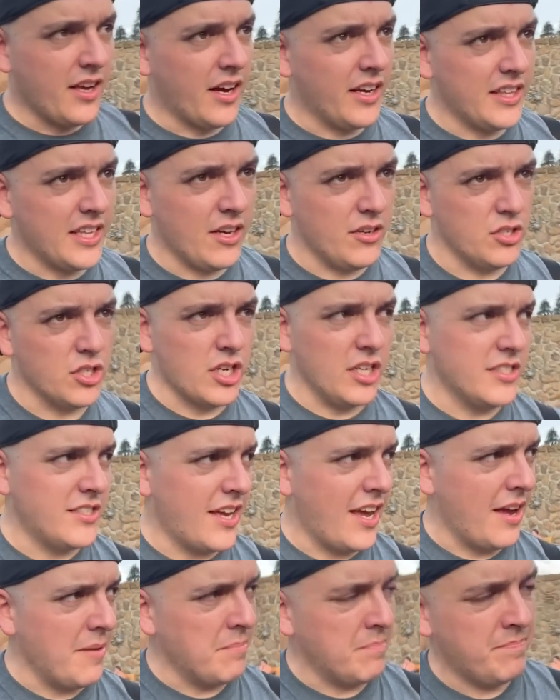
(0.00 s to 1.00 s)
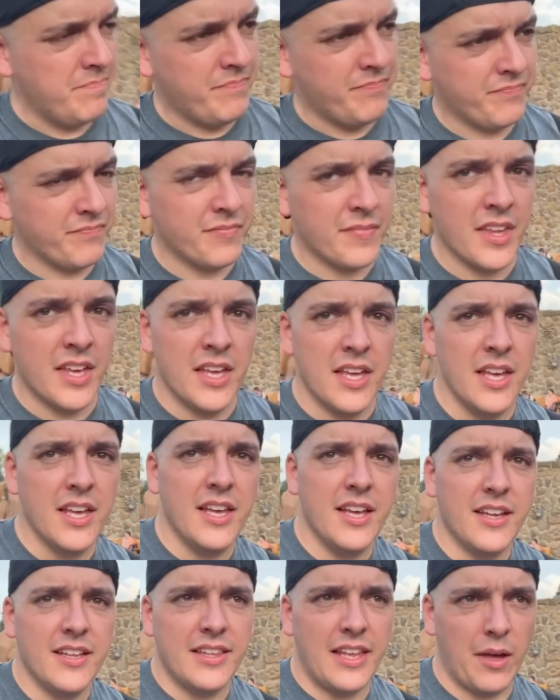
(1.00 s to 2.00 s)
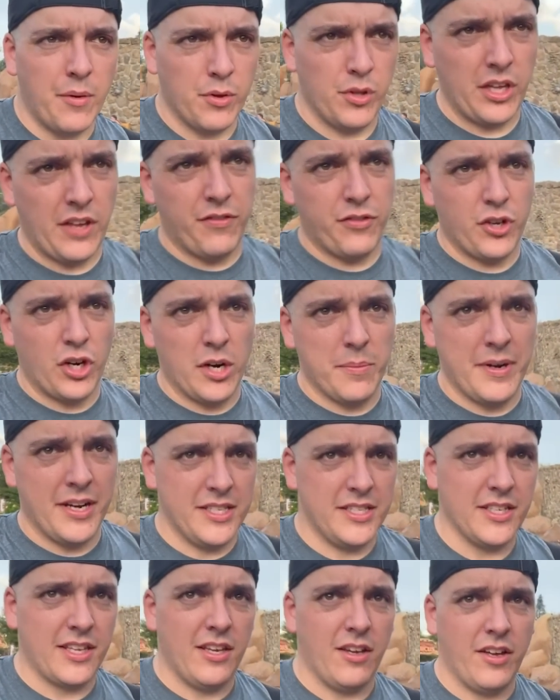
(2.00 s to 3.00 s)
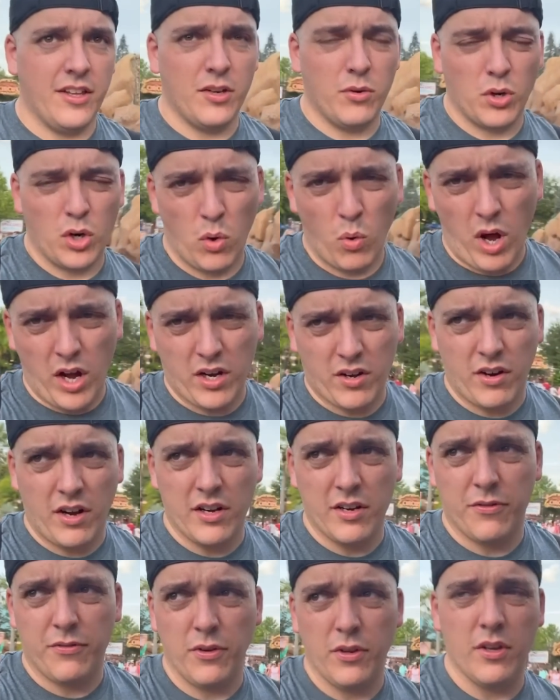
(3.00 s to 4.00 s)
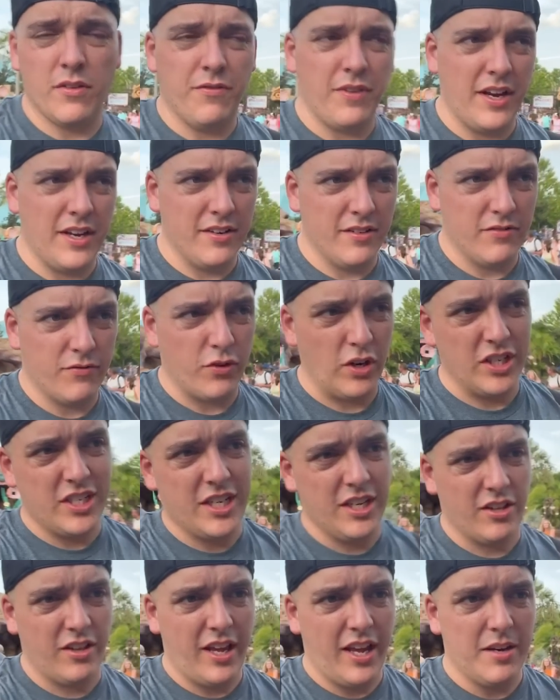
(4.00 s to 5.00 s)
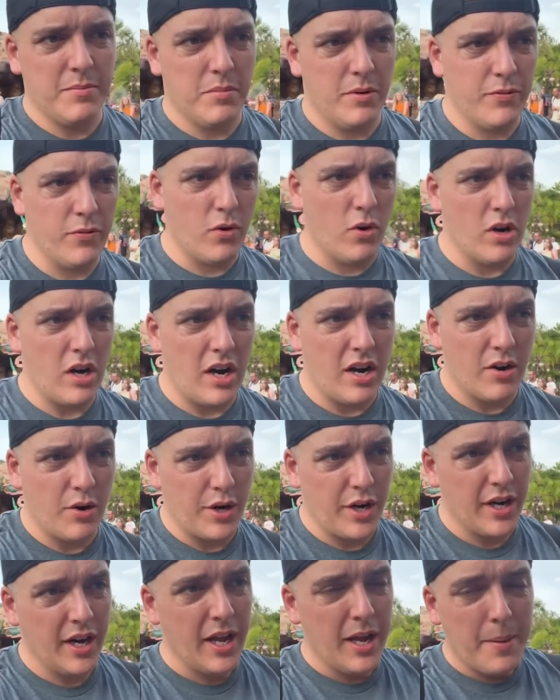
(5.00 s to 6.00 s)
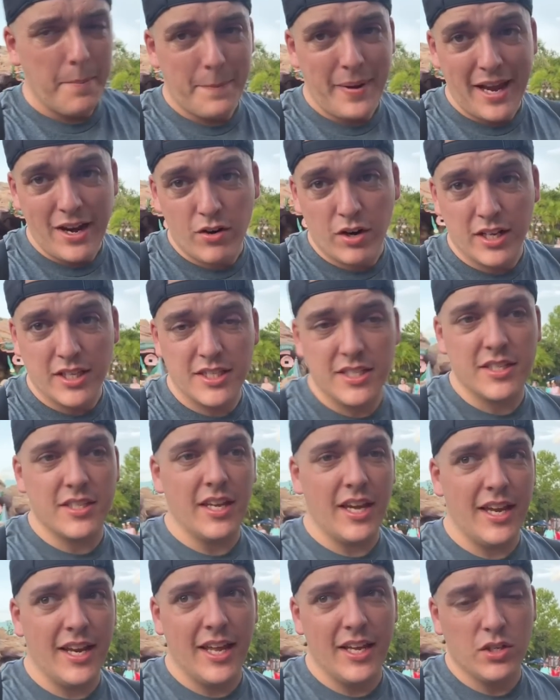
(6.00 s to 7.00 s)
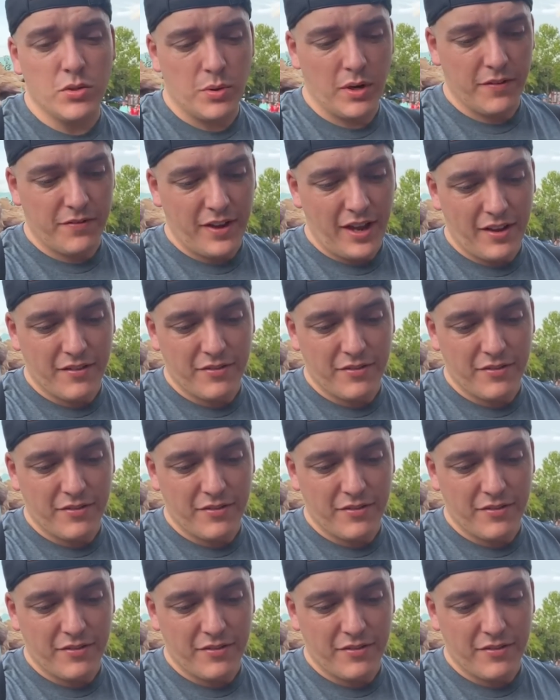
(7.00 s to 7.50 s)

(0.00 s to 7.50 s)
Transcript: that was a good time. Now we only have 30 minutes to go. I think we're gonna walk around the frontier land before our Pirates at 8:25. I